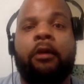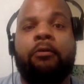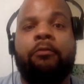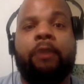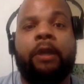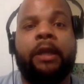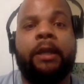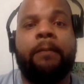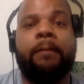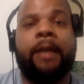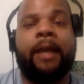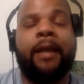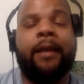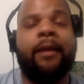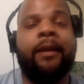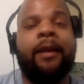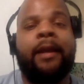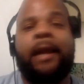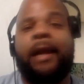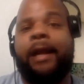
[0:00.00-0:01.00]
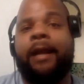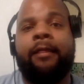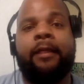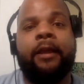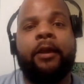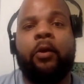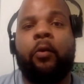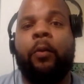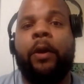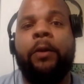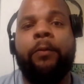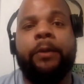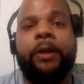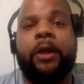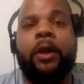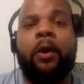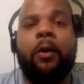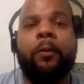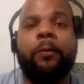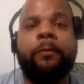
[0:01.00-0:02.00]
young running back, and I think away we
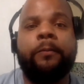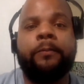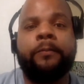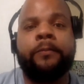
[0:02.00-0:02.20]
go.